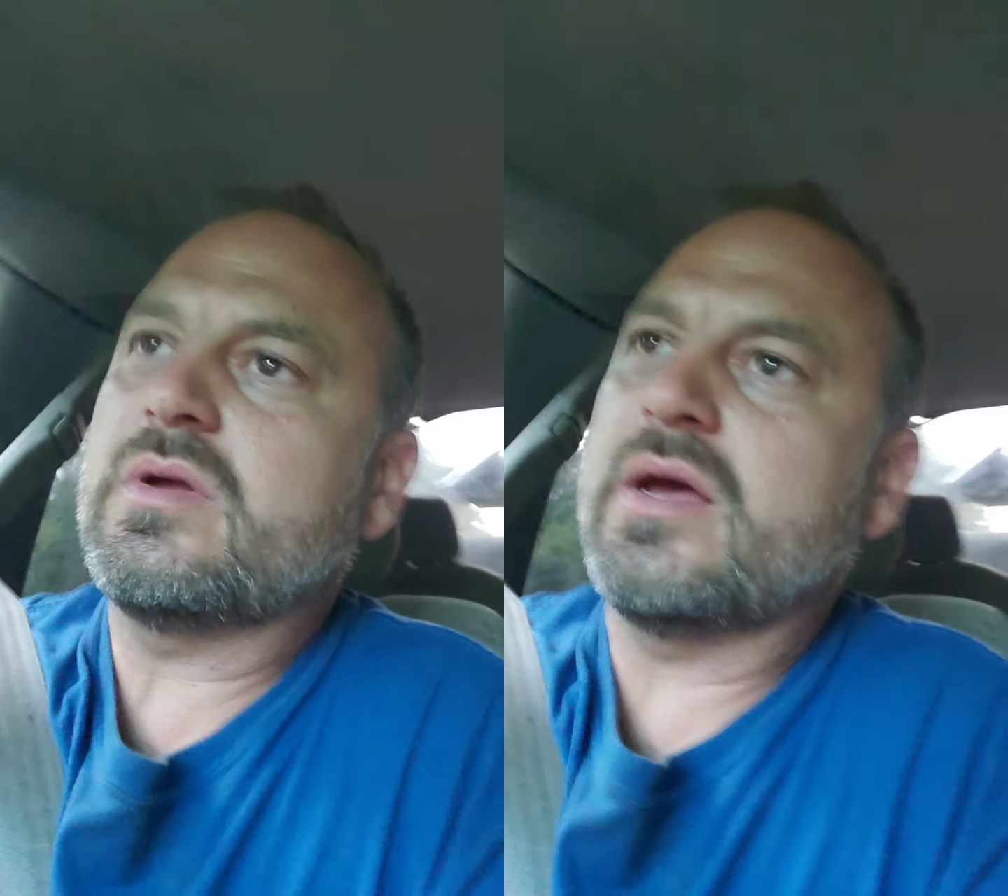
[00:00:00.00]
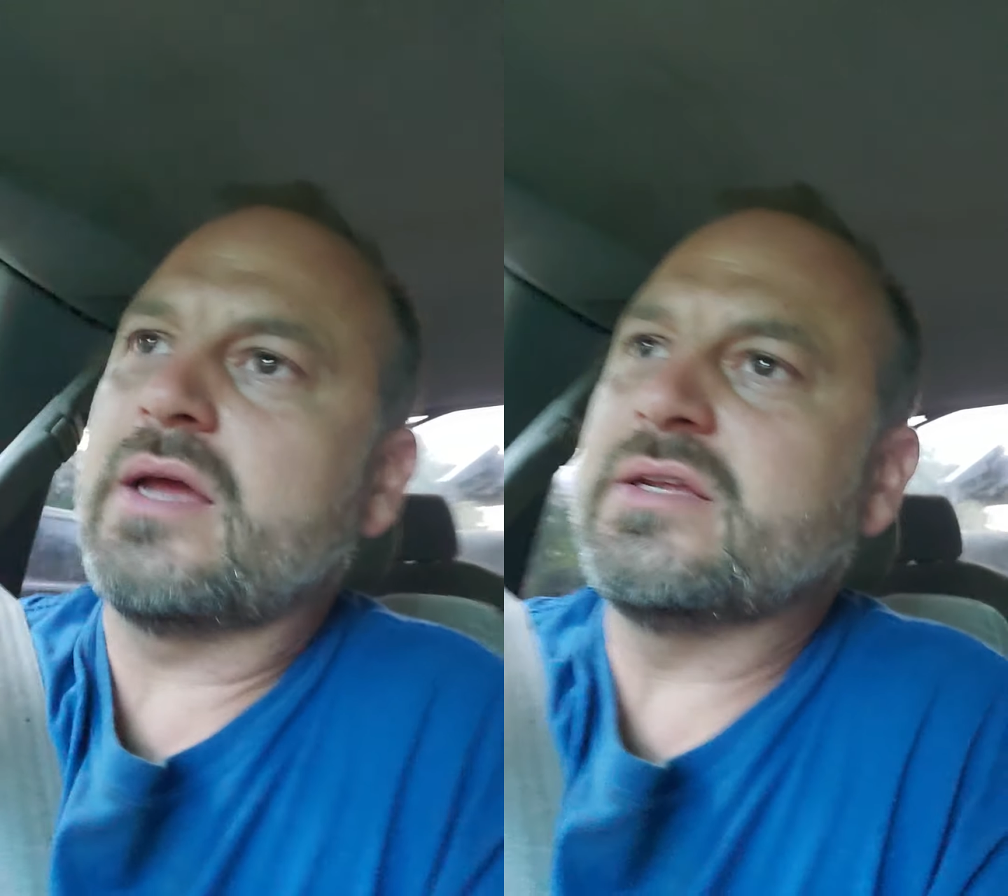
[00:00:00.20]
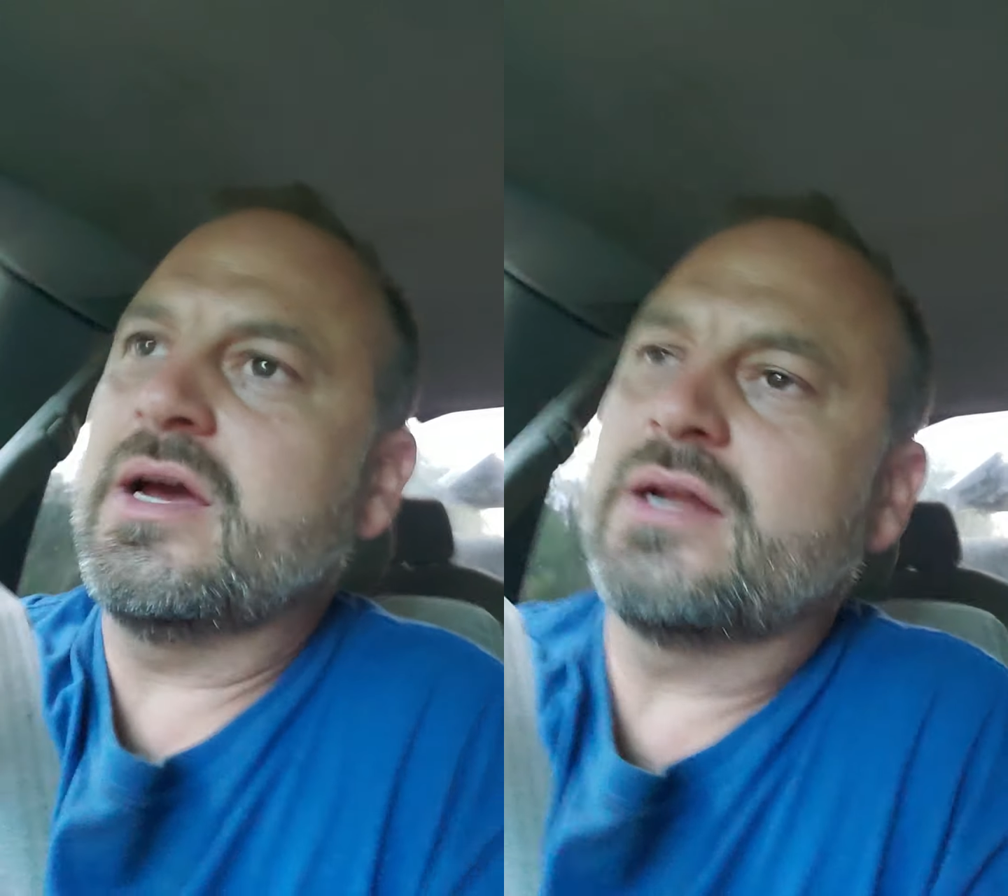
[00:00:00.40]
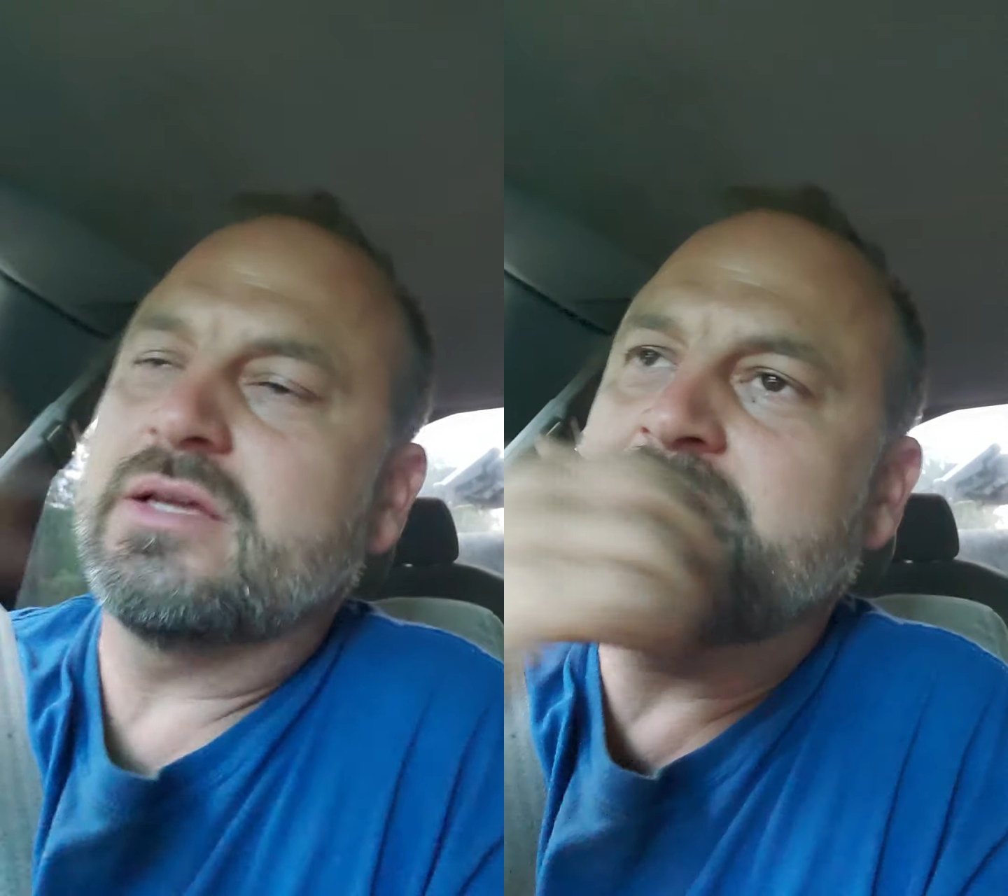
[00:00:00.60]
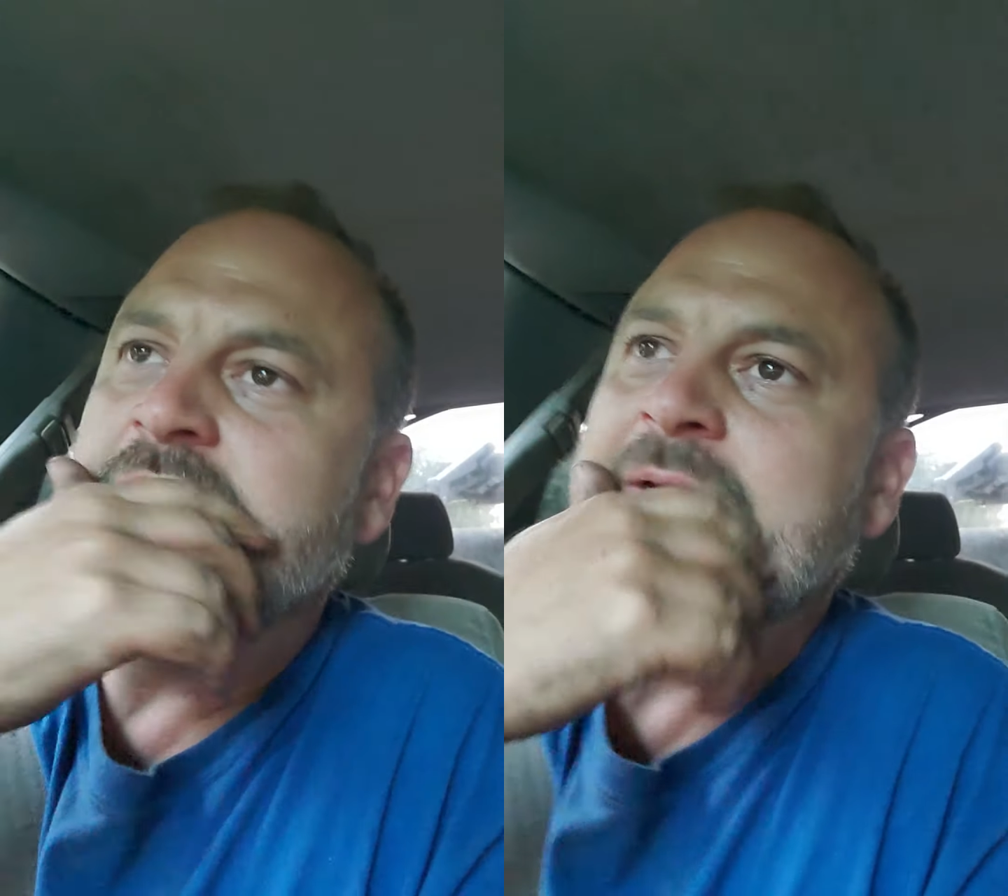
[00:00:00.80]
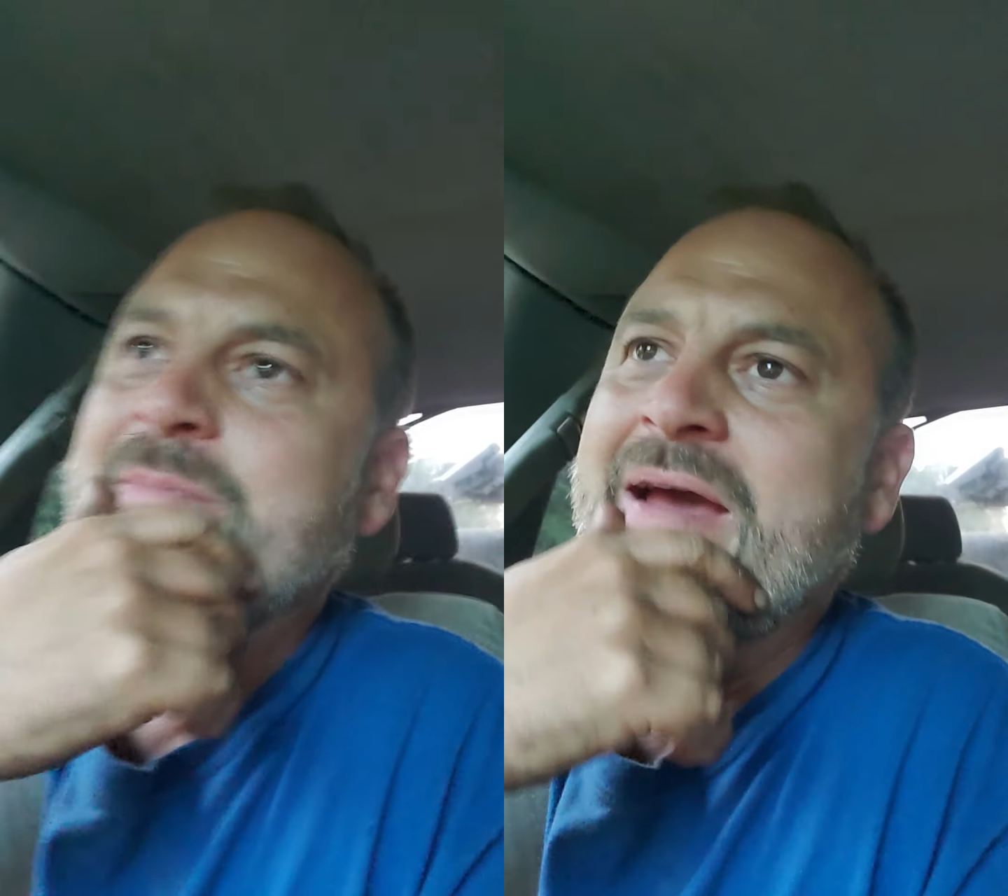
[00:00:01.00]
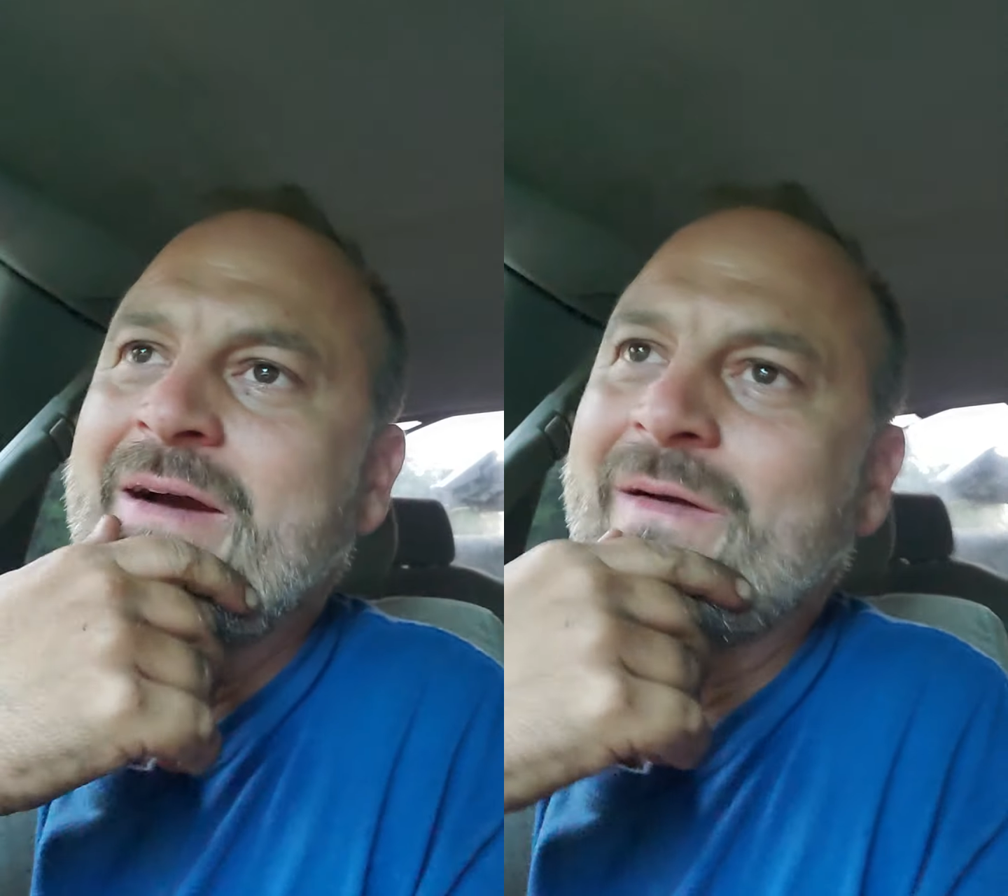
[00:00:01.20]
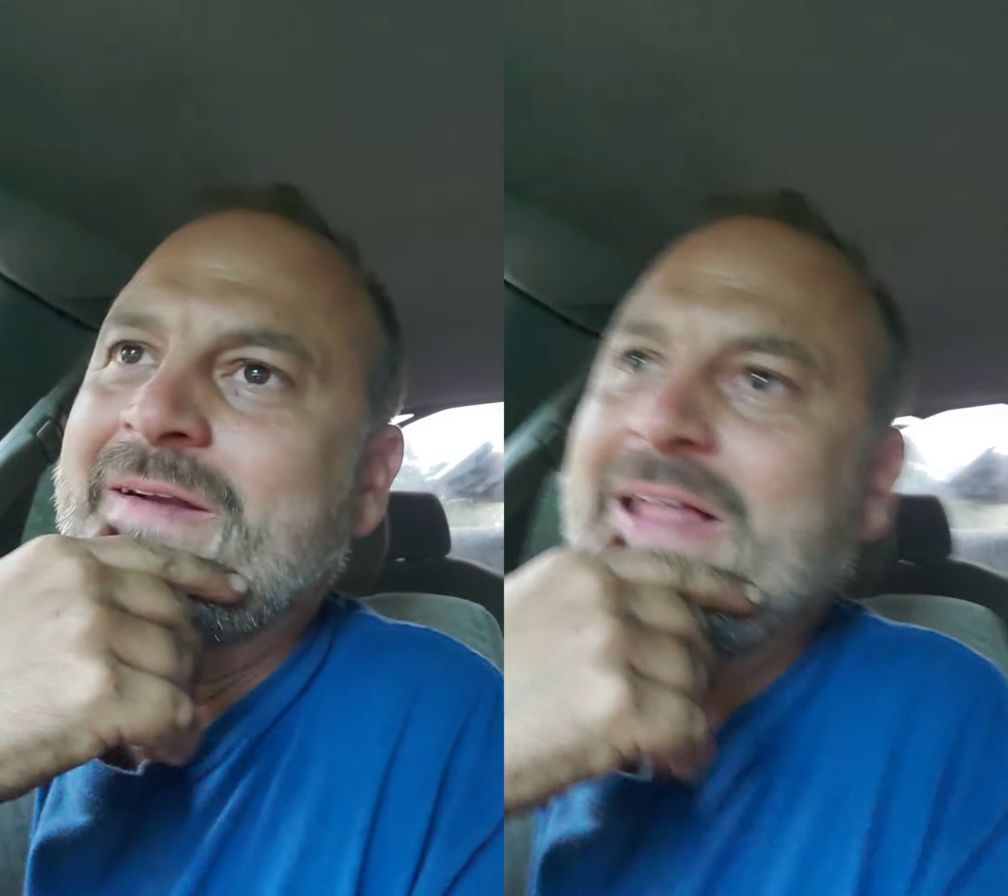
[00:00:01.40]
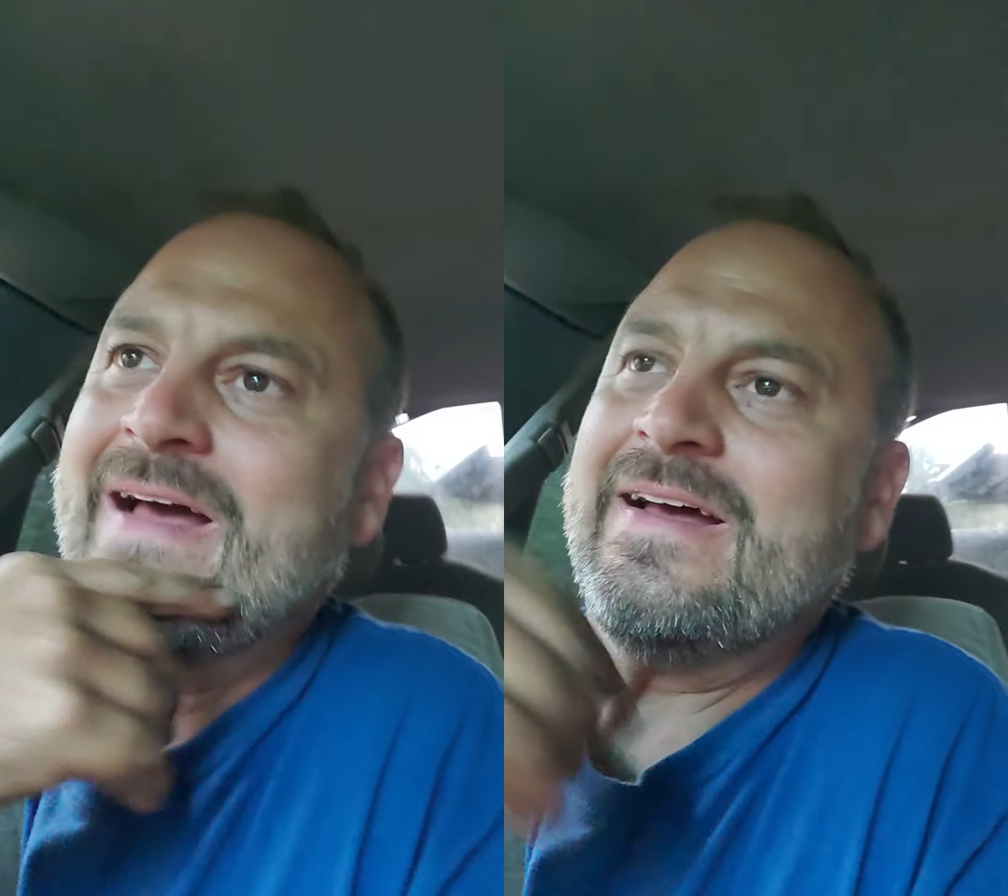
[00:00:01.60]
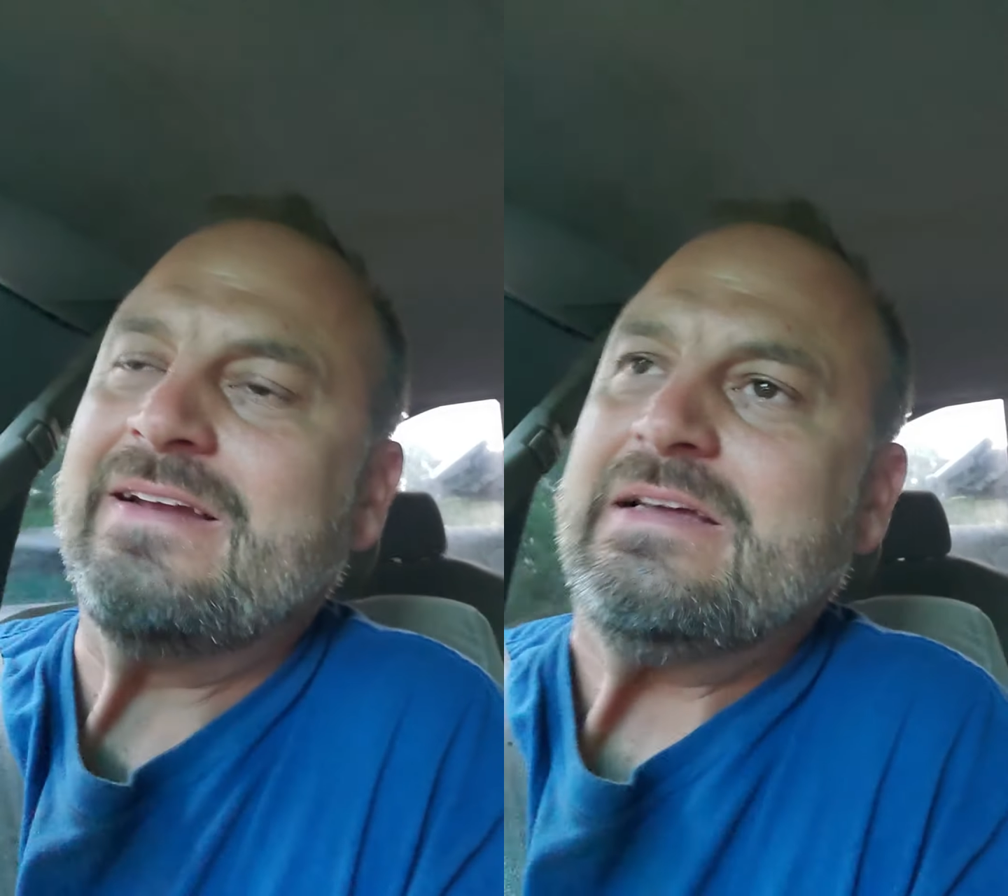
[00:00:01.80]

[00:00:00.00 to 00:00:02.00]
had got a good power glide,